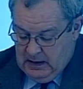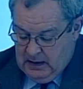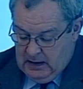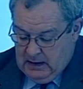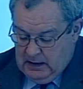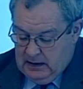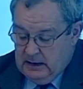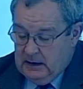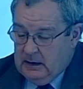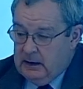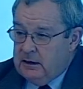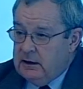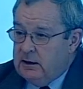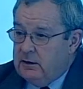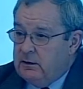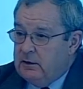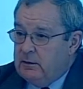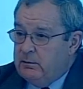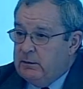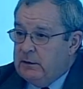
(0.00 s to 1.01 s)
And
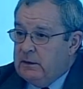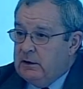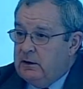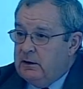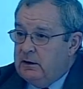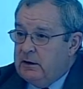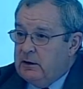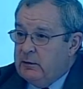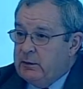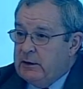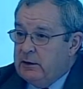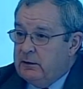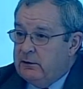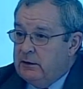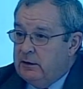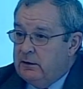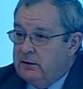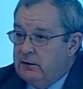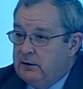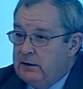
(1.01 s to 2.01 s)
the learning
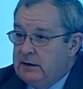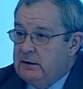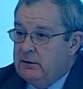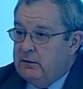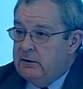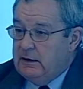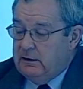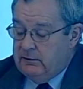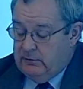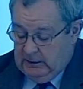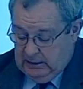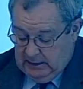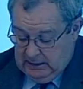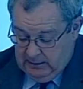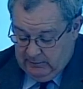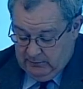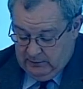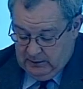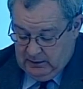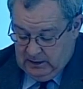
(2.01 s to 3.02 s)
processes in
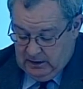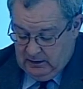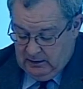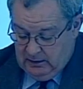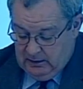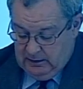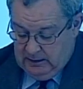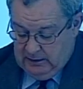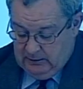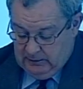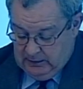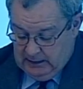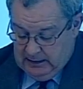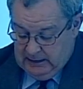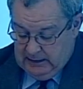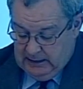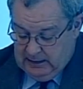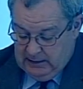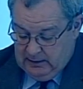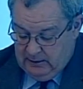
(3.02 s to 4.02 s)
7-Eleven in
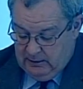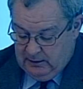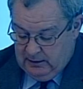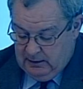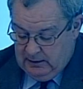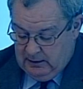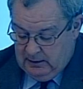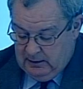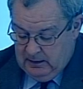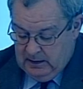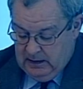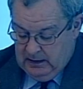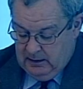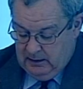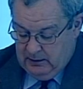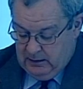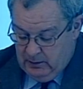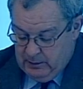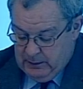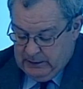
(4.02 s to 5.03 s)
Thailand are
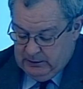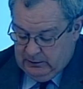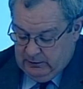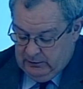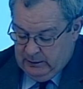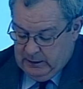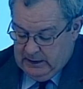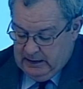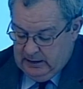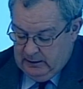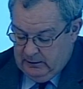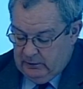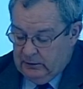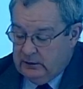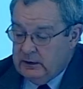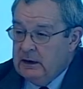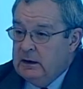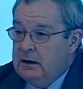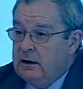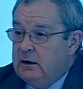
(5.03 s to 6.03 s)
competence-based,
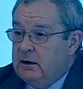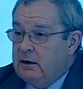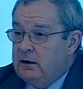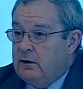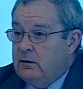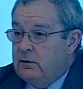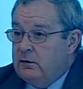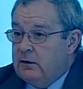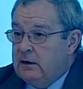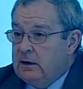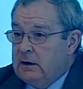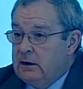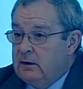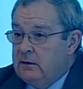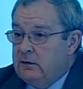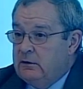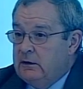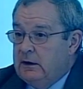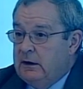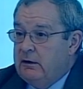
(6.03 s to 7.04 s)
using
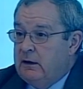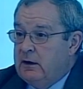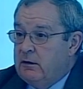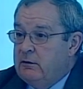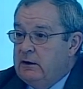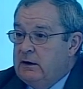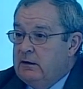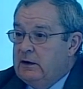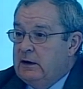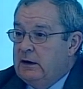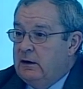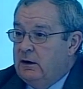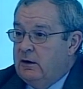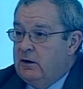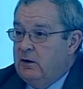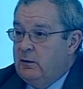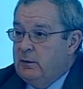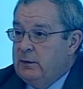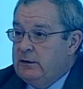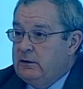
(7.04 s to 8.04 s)
generic retail
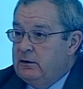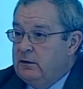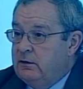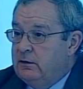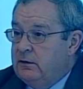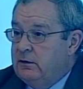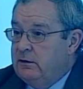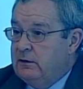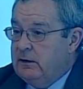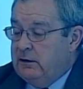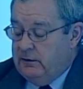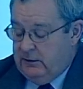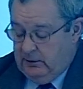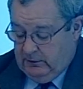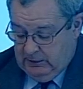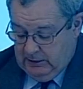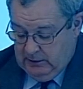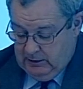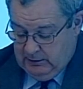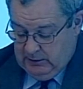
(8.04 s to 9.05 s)
competences as the
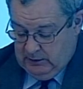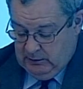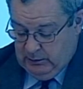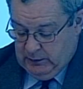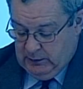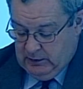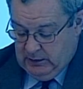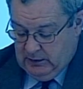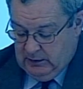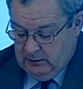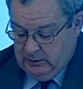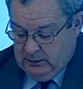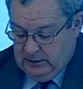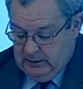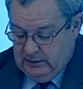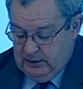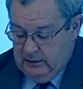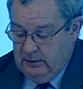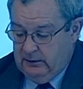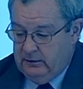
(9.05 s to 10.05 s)
starting point, but
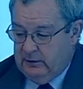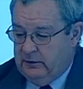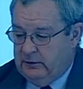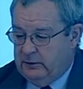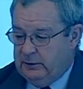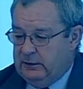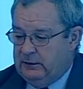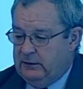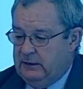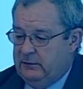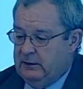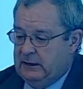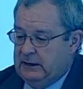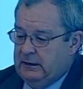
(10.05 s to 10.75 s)
those are specifically